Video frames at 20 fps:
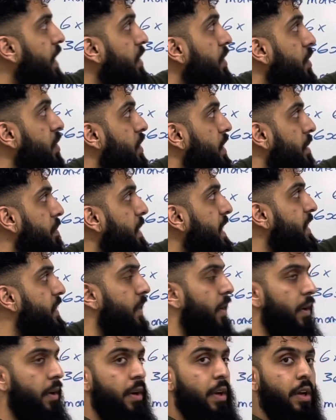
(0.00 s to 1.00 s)
newton
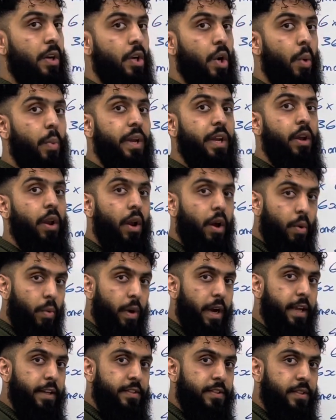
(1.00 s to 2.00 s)
meter going
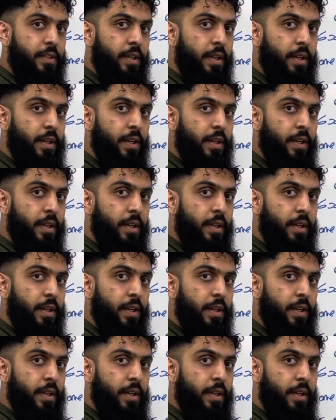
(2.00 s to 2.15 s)
clockwise.